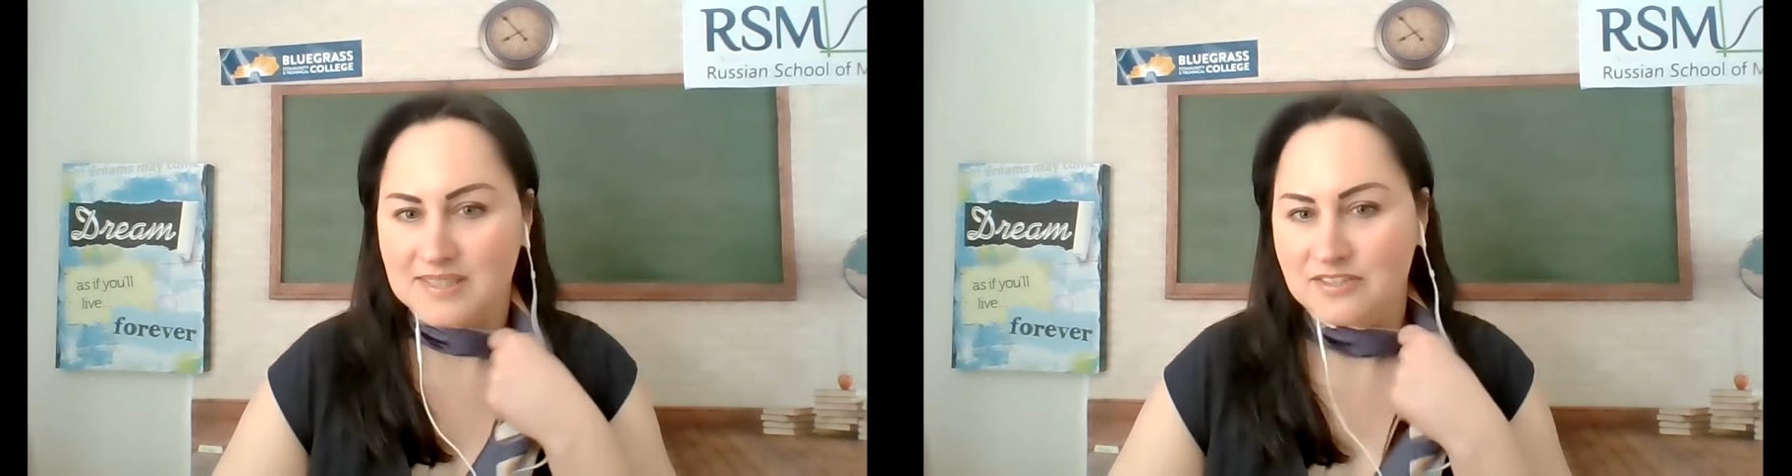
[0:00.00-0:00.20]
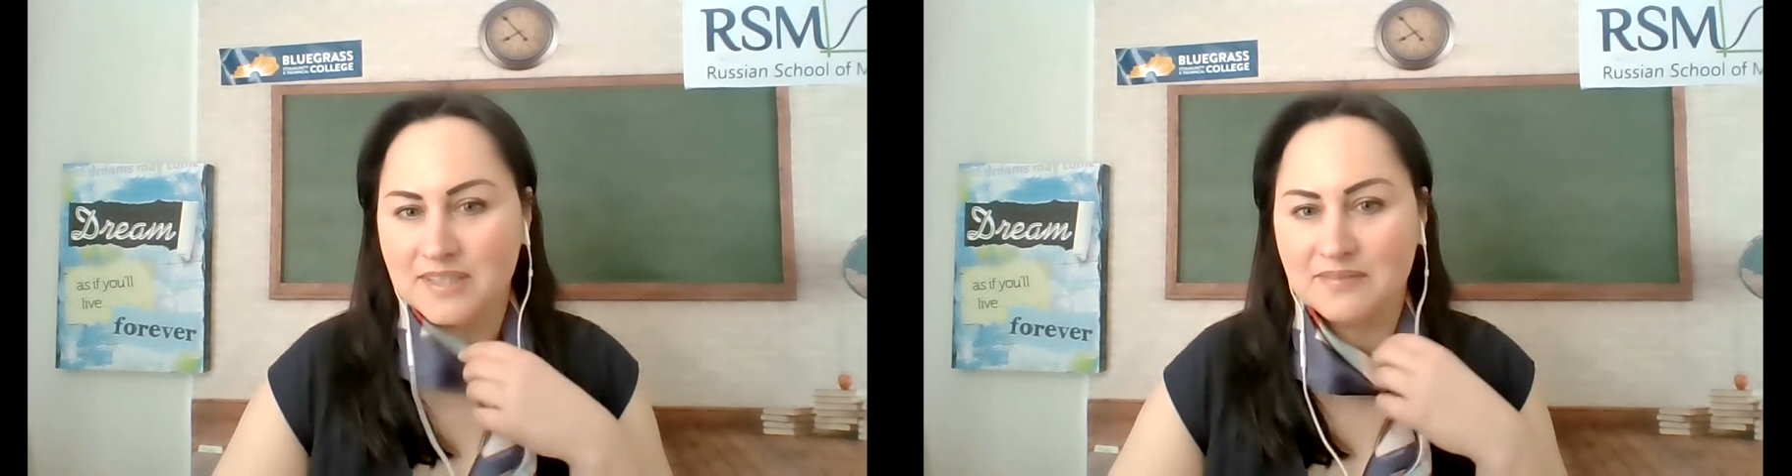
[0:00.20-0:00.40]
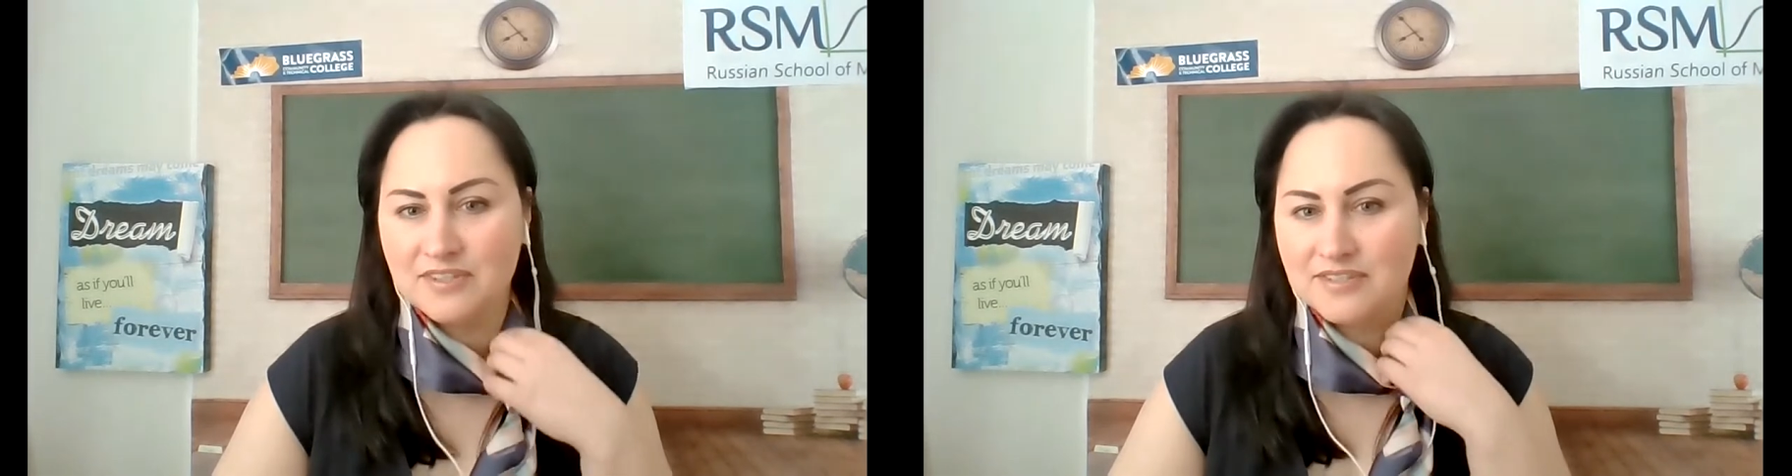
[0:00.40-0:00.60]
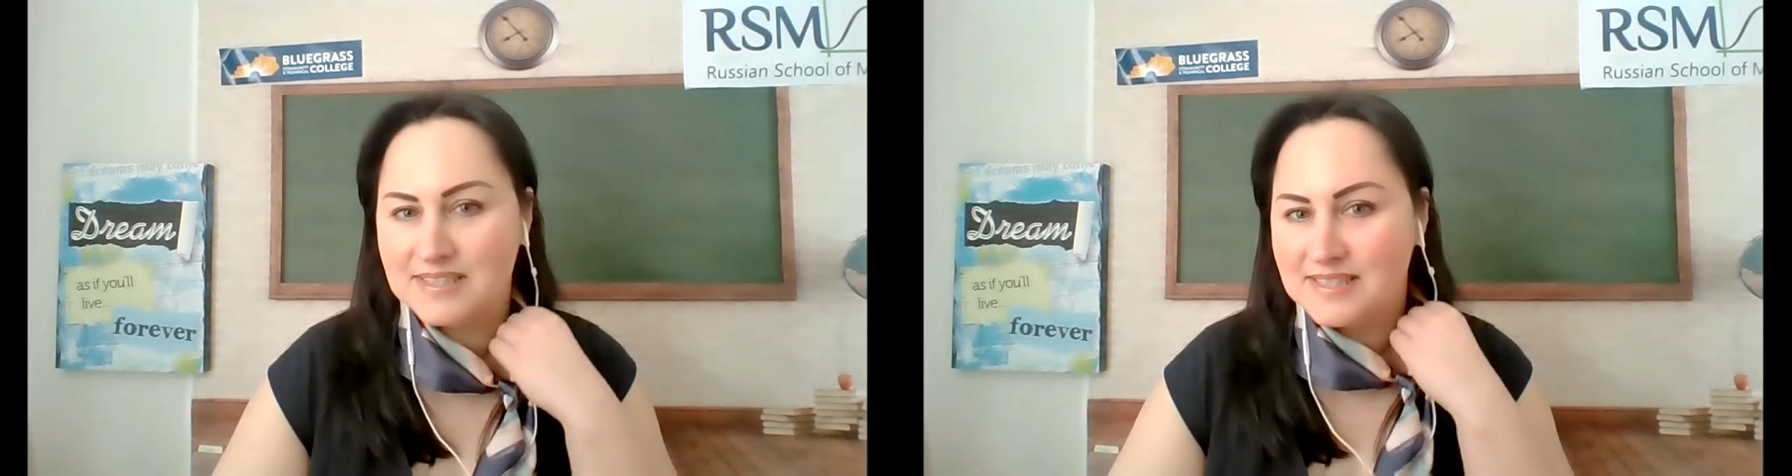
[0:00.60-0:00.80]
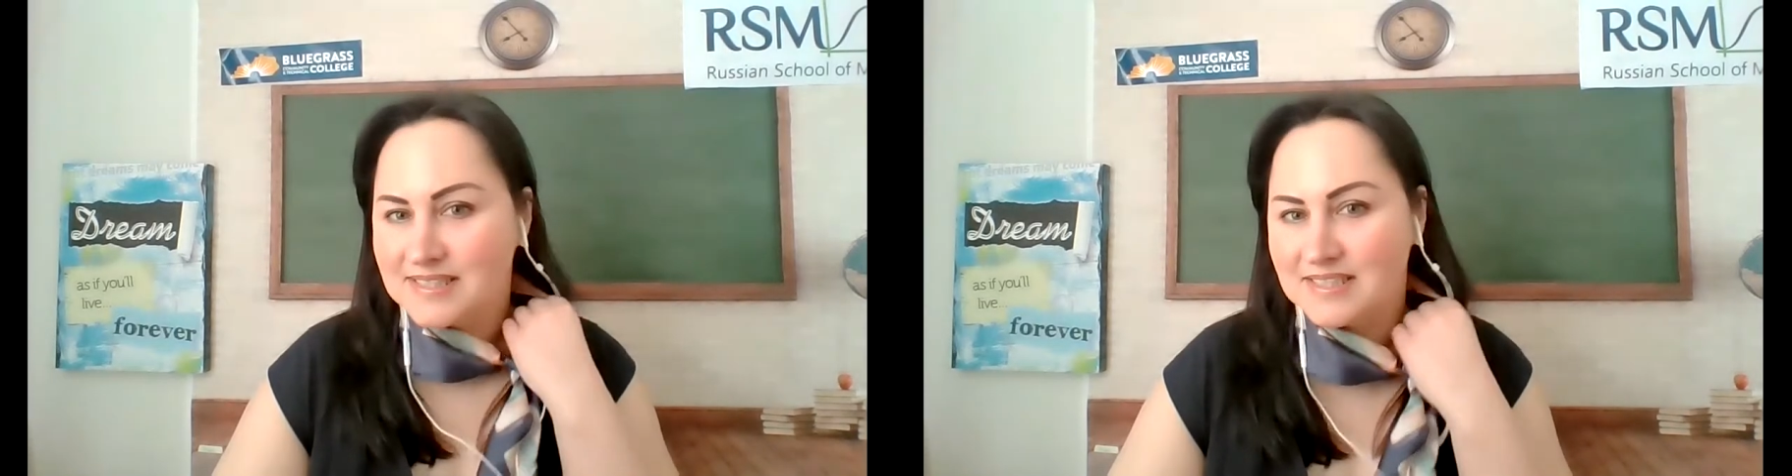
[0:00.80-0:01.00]
They don't have the
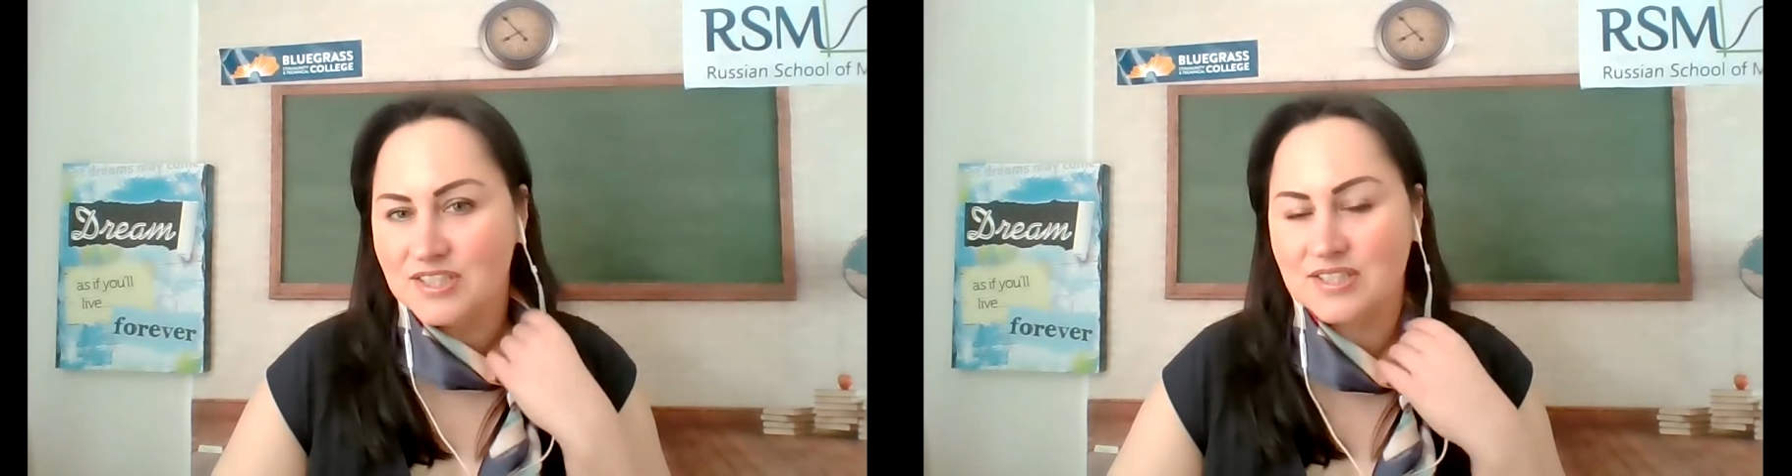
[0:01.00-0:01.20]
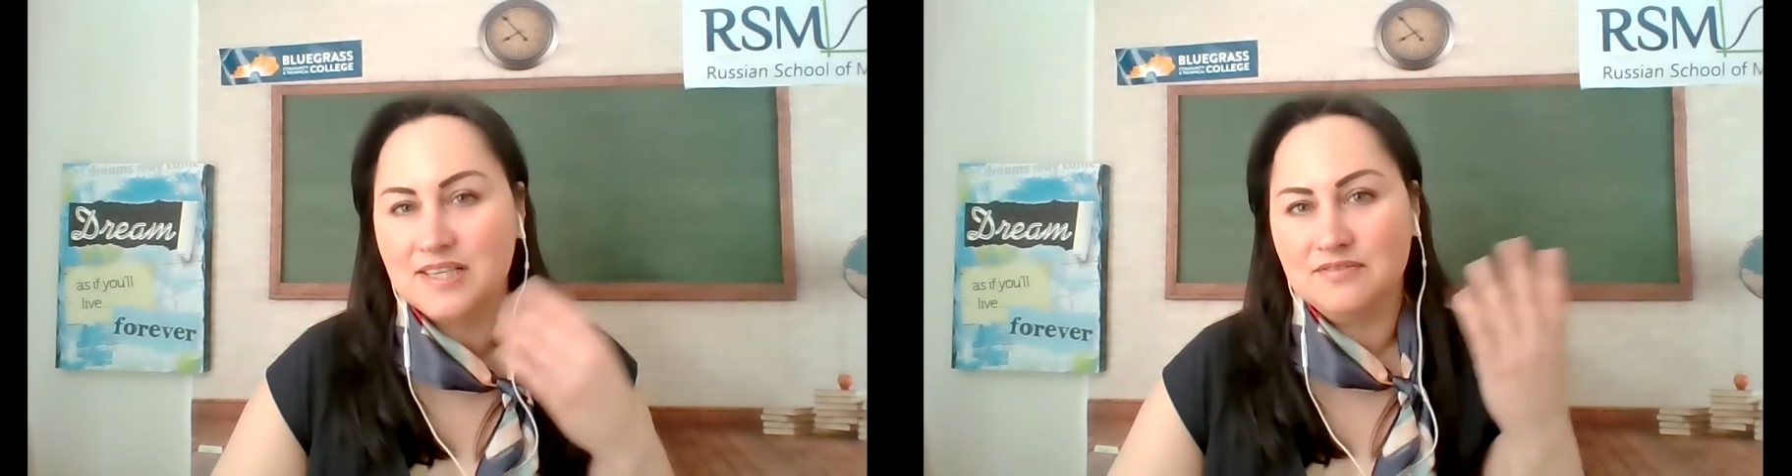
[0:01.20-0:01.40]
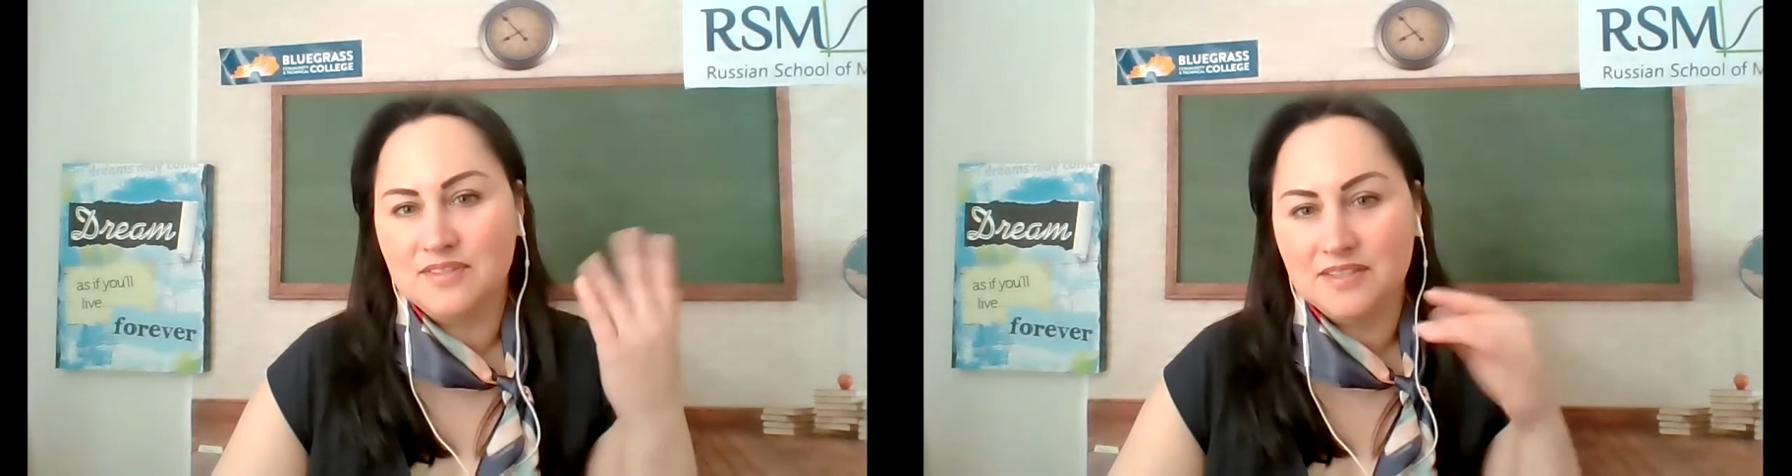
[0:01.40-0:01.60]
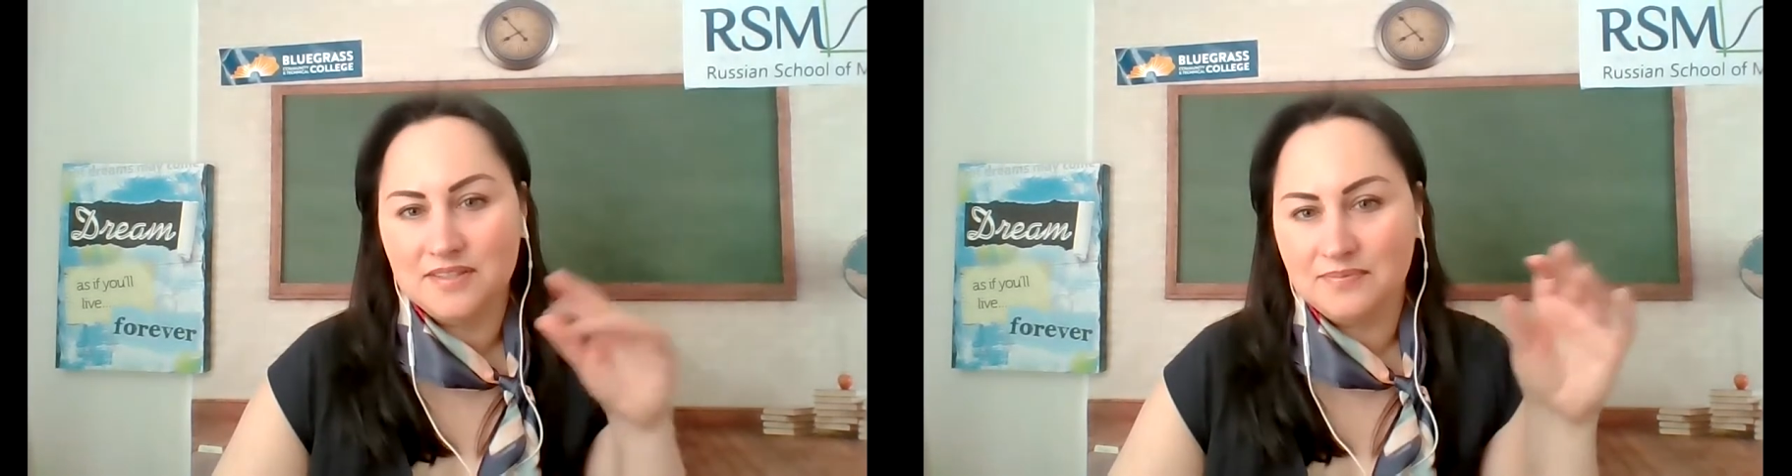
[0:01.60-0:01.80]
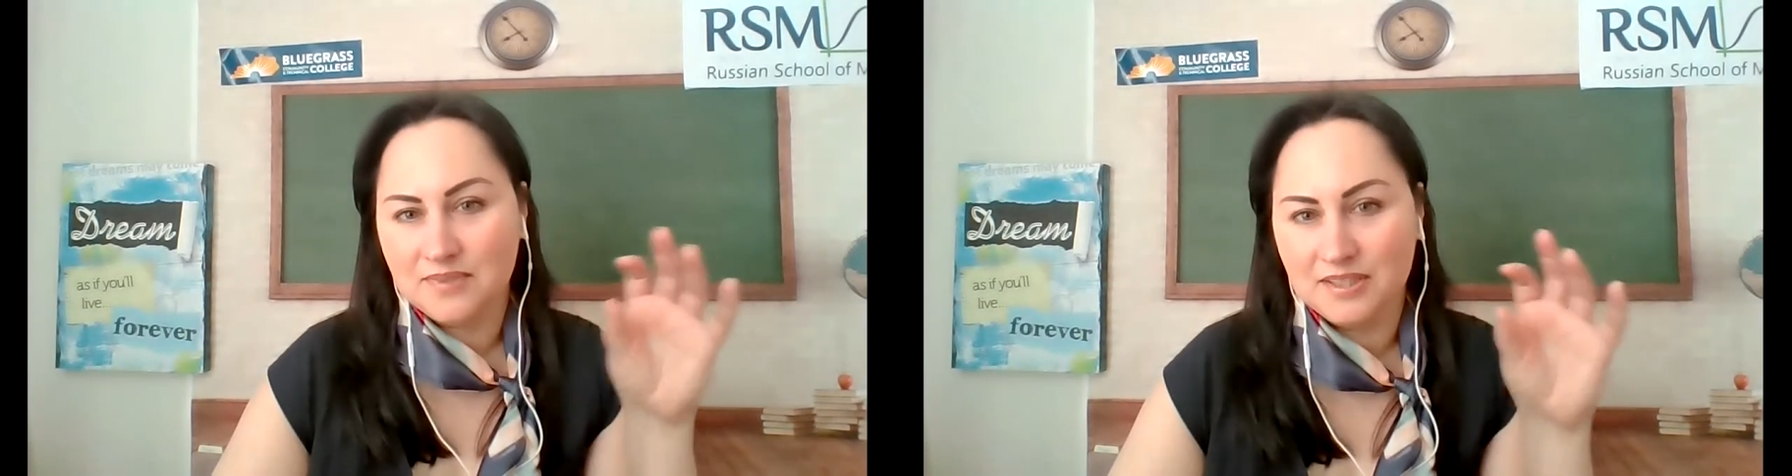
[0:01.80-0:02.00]
reasons, they just have the
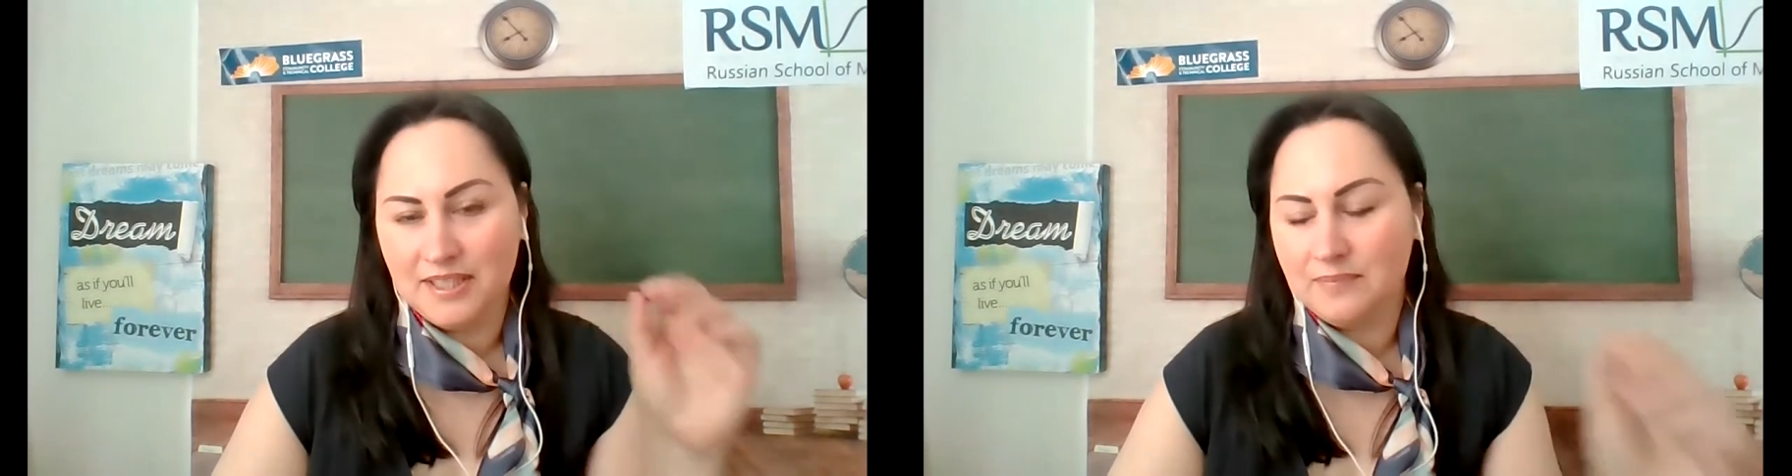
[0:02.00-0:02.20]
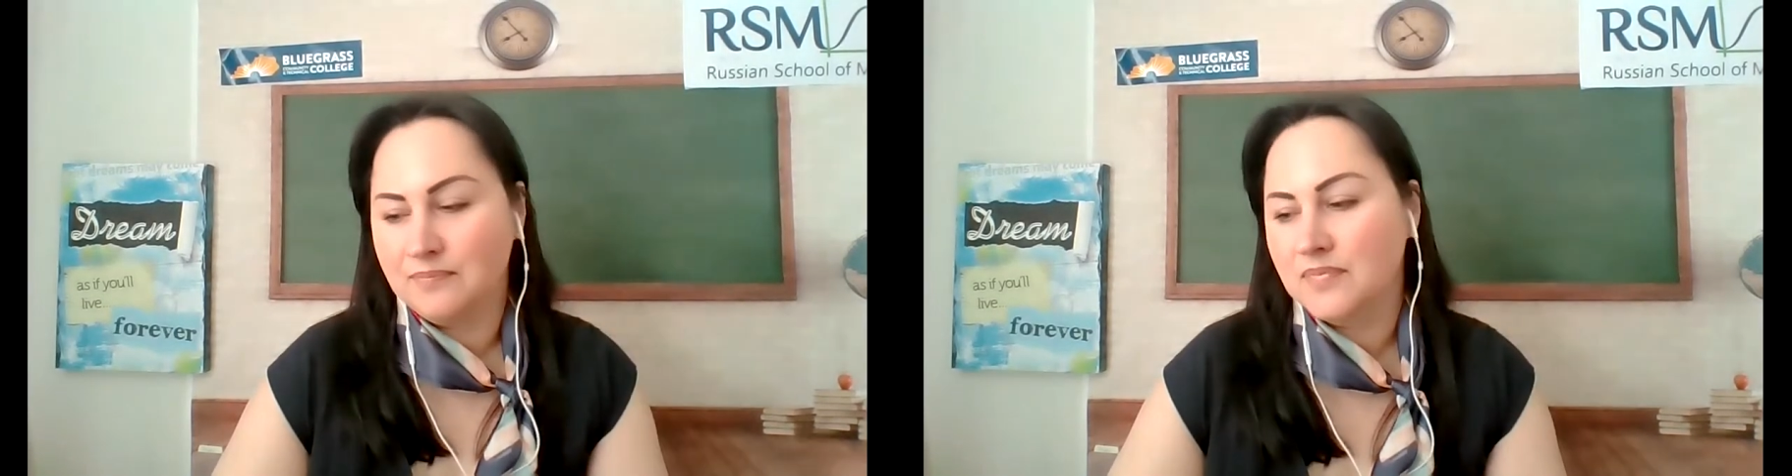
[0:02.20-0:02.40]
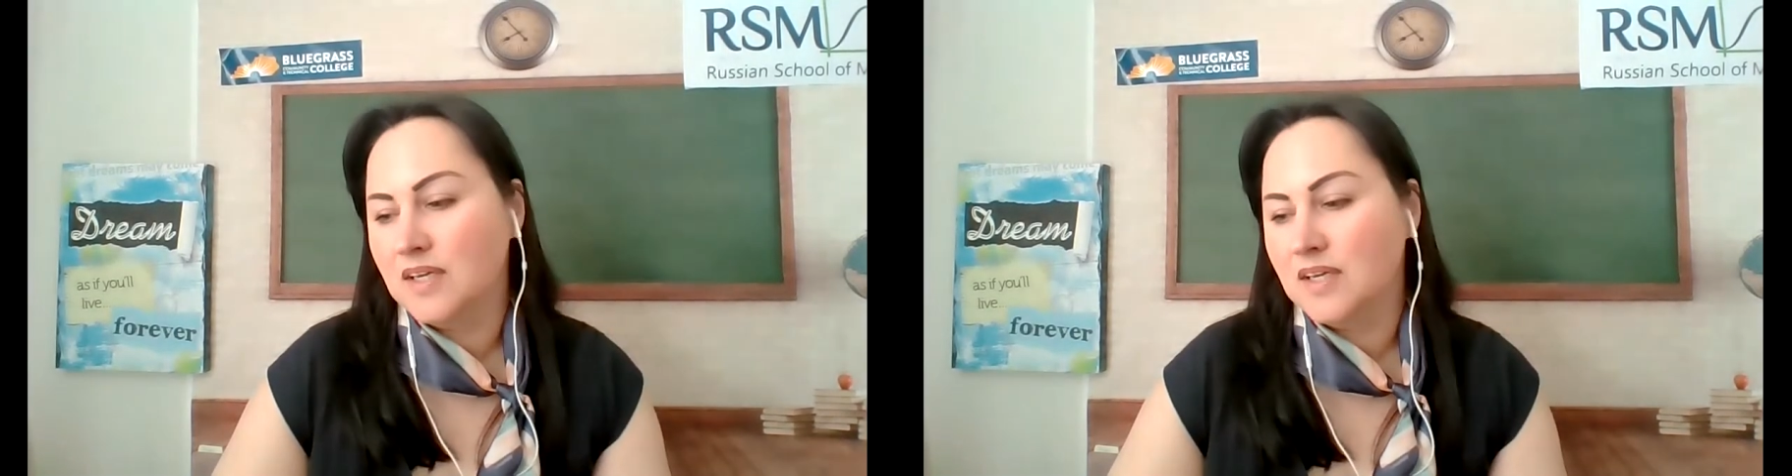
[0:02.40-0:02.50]
claim.